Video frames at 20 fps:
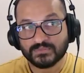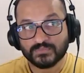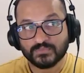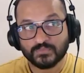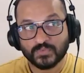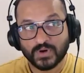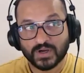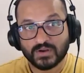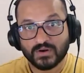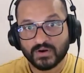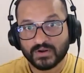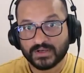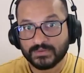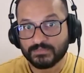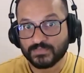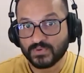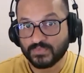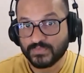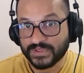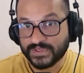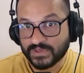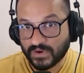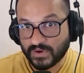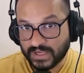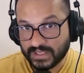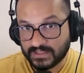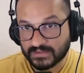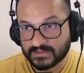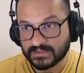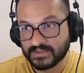work on improving your
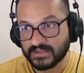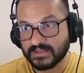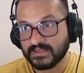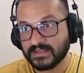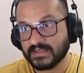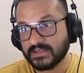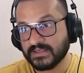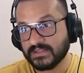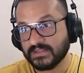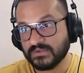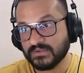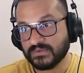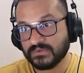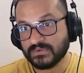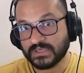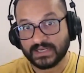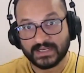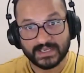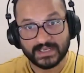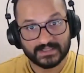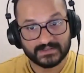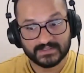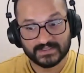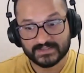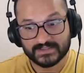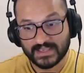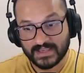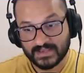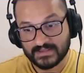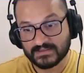health, and health
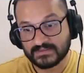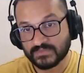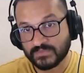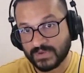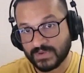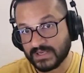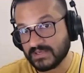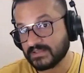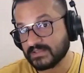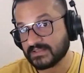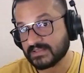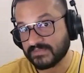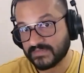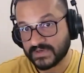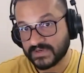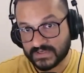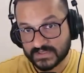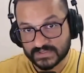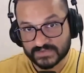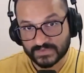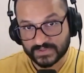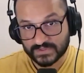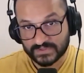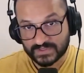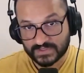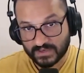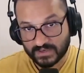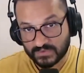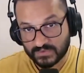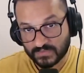is health, wellness, and fitness. When you
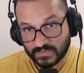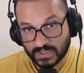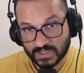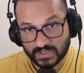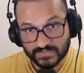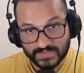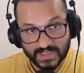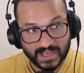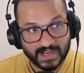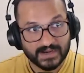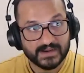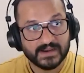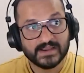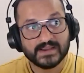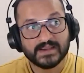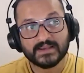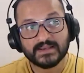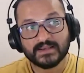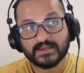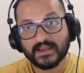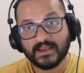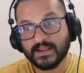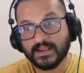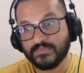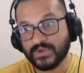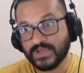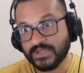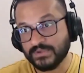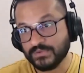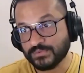start to work on that, and
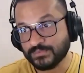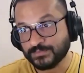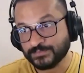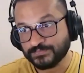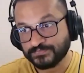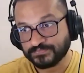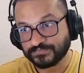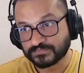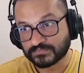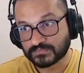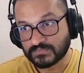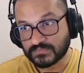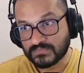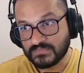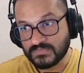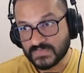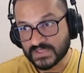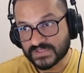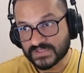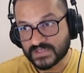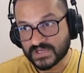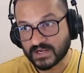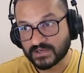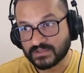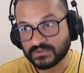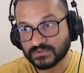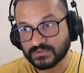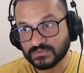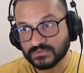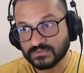when you start
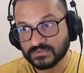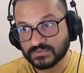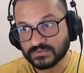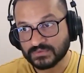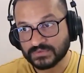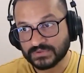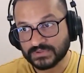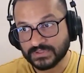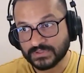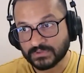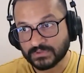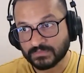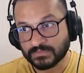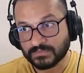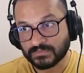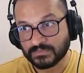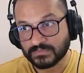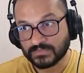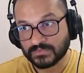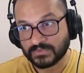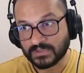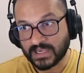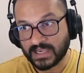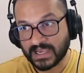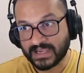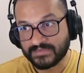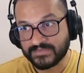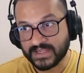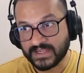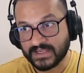to, you know,
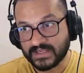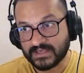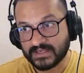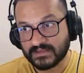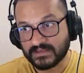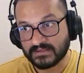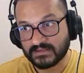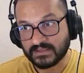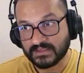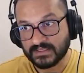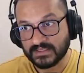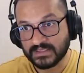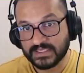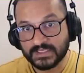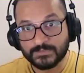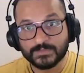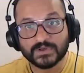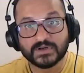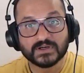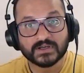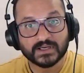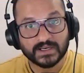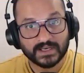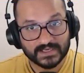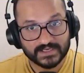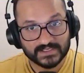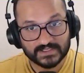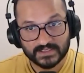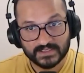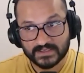have a deeper
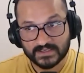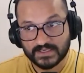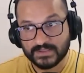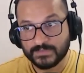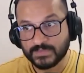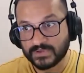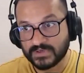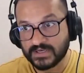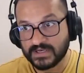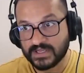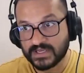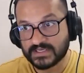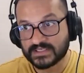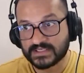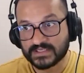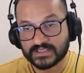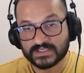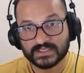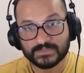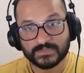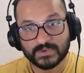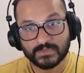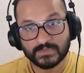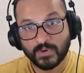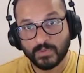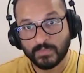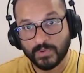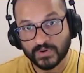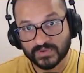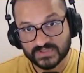connection, a deeper relationship, a
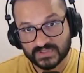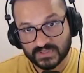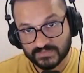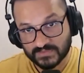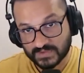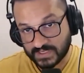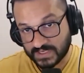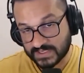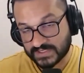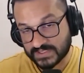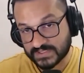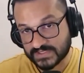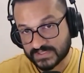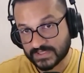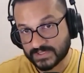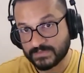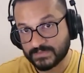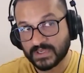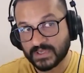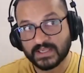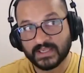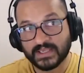more positive relationship